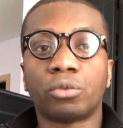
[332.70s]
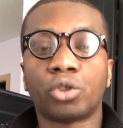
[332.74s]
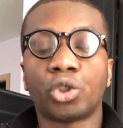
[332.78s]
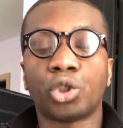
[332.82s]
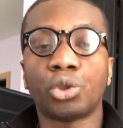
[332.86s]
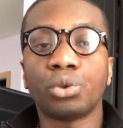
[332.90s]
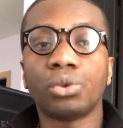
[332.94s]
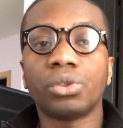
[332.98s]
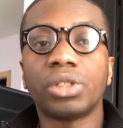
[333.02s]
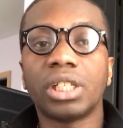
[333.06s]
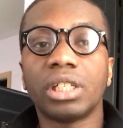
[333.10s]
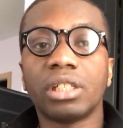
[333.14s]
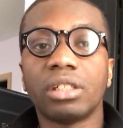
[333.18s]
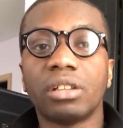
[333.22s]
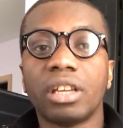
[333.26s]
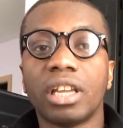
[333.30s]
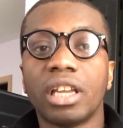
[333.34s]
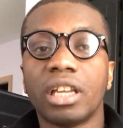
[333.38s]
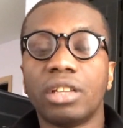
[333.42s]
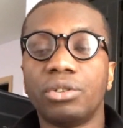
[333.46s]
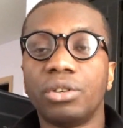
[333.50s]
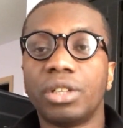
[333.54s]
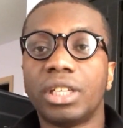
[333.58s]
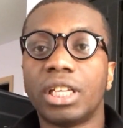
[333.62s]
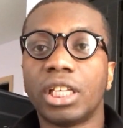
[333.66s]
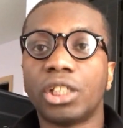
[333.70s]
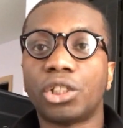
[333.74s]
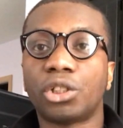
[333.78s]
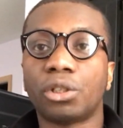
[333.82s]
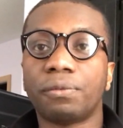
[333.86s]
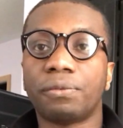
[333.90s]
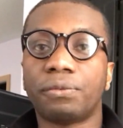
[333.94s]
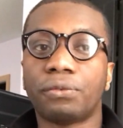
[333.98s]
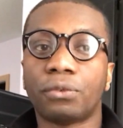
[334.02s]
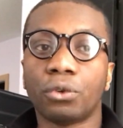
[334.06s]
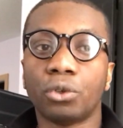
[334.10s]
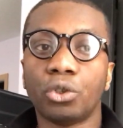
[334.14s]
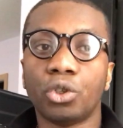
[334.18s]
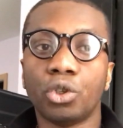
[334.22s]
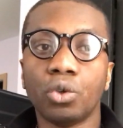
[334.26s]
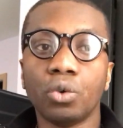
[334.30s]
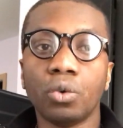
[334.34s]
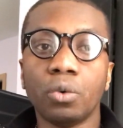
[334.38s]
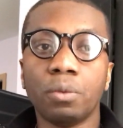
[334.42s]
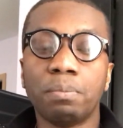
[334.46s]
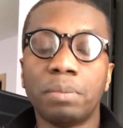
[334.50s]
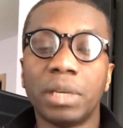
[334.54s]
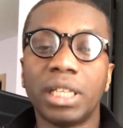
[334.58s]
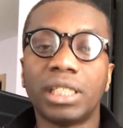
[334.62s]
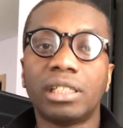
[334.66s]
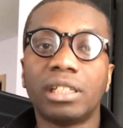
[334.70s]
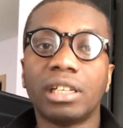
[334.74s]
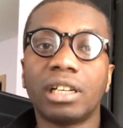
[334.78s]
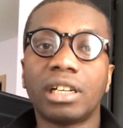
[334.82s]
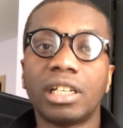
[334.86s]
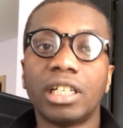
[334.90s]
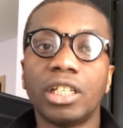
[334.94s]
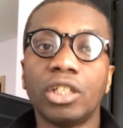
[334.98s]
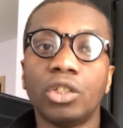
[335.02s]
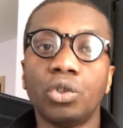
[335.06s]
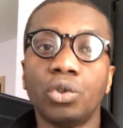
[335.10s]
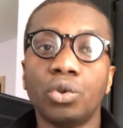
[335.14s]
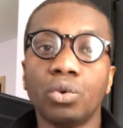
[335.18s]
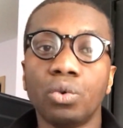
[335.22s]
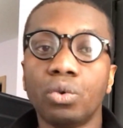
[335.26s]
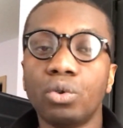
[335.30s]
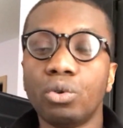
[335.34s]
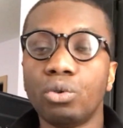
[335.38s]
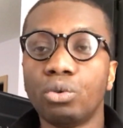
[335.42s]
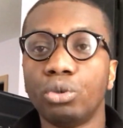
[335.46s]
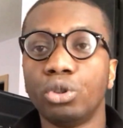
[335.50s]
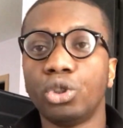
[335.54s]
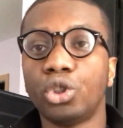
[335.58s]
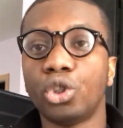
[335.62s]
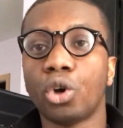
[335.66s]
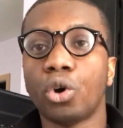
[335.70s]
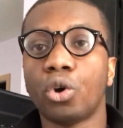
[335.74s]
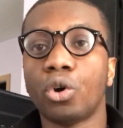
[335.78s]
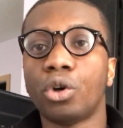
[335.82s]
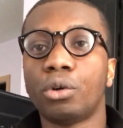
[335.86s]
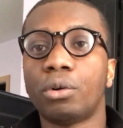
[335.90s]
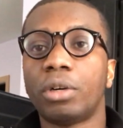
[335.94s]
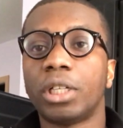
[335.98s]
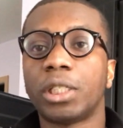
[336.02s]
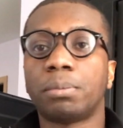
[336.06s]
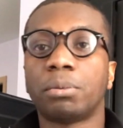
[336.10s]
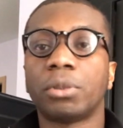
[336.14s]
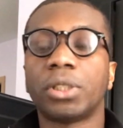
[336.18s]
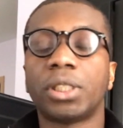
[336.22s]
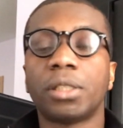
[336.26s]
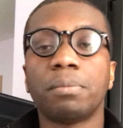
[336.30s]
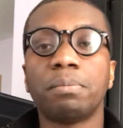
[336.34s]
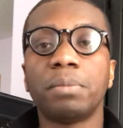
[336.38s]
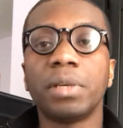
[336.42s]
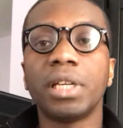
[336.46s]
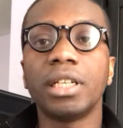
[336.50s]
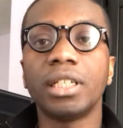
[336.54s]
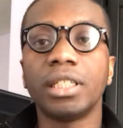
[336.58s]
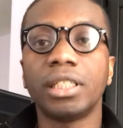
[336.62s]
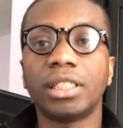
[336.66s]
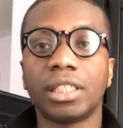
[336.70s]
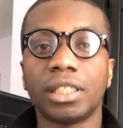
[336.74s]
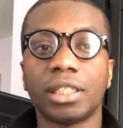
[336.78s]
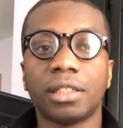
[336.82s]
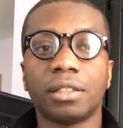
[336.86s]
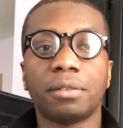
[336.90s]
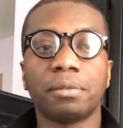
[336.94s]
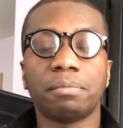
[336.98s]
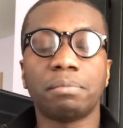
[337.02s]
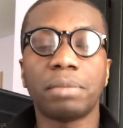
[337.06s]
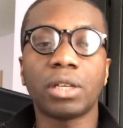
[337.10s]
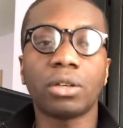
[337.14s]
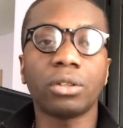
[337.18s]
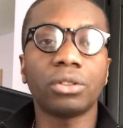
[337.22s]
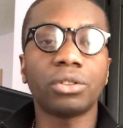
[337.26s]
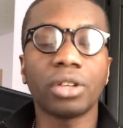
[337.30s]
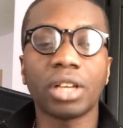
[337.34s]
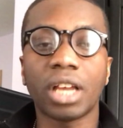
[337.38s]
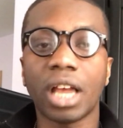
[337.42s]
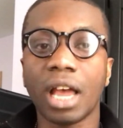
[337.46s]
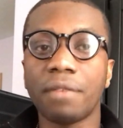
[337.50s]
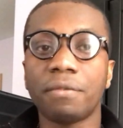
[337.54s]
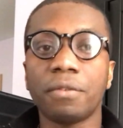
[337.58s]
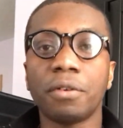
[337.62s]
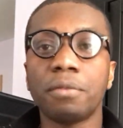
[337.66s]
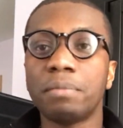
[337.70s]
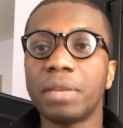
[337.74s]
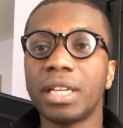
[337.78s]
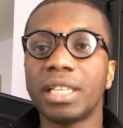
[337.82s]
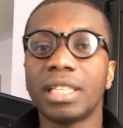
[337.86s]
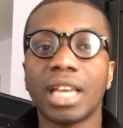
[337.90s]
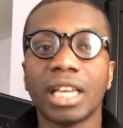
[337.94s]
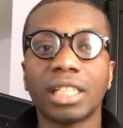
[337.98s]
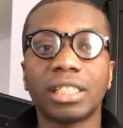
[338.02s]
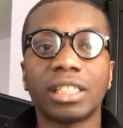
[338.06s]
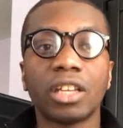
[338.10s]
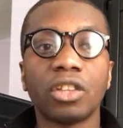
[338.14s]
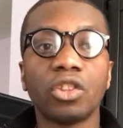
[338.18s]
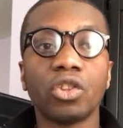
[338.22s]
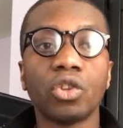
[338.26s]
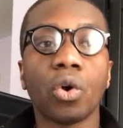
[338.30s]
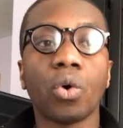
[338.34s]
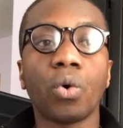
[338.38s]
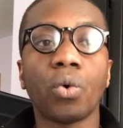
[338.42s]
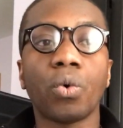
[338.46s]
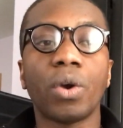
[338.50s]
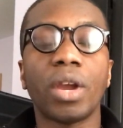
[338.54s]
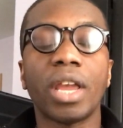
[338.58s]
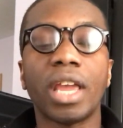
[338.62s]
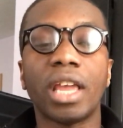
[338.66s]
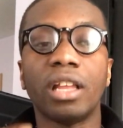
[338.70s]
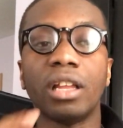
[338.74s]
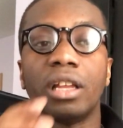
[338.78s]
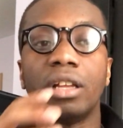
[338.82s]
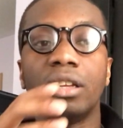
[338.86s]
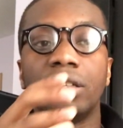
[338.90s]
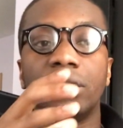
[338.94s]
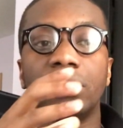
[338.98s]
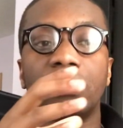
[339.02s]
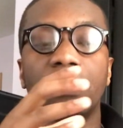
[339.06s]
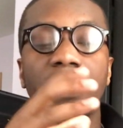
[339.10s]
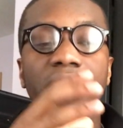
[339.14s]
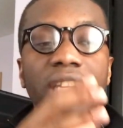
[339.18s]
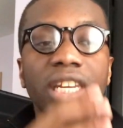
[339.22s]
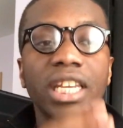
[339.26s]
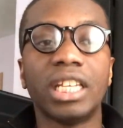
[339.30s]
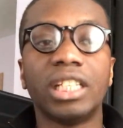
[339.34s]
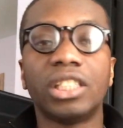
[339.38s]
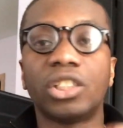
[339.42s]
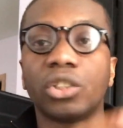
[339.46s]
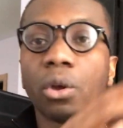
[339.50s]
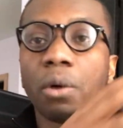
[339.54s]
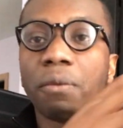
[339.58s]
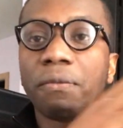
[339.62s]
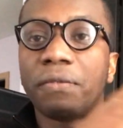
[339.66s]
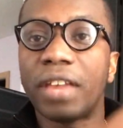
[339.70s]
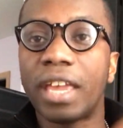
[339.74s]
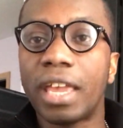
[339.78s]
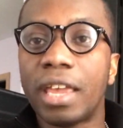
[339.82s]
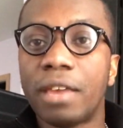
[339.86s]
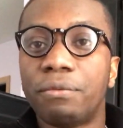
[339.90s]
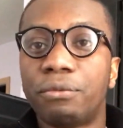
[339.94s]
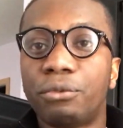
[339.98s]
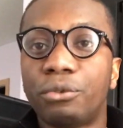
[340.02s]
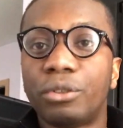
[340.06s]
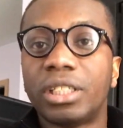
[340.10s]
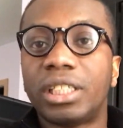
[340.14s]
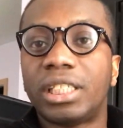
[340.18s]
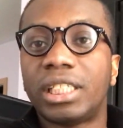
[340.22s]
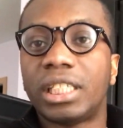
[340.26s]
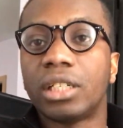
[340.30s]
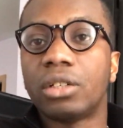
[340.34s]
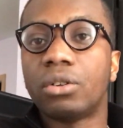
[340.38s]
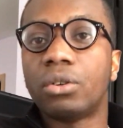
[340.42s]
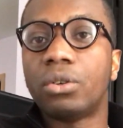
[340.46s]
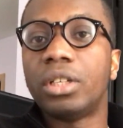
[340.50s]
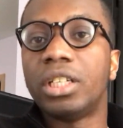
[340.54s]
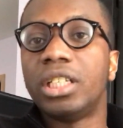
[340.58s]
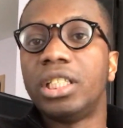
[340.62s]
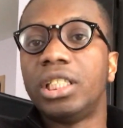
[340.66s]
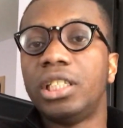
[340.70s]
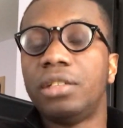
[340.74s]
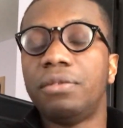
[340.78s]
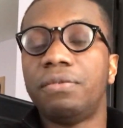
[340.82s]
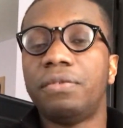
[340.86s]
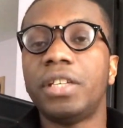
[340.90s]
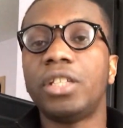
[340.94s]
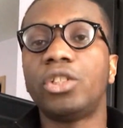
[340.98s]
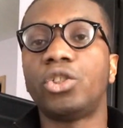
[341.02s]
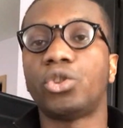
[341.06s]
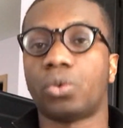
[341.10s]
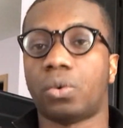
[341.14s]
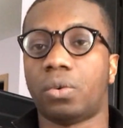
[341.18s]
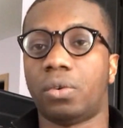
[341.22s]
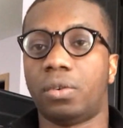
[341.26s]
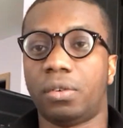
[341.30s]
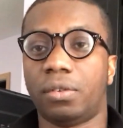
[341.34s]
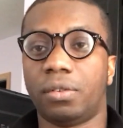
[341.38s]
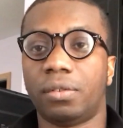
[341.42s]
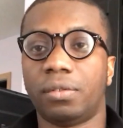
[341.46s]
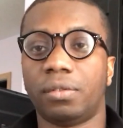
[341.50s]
choosing the education for you, basically you lose your own responsibility, because the government doesn't know the needs of every single individual.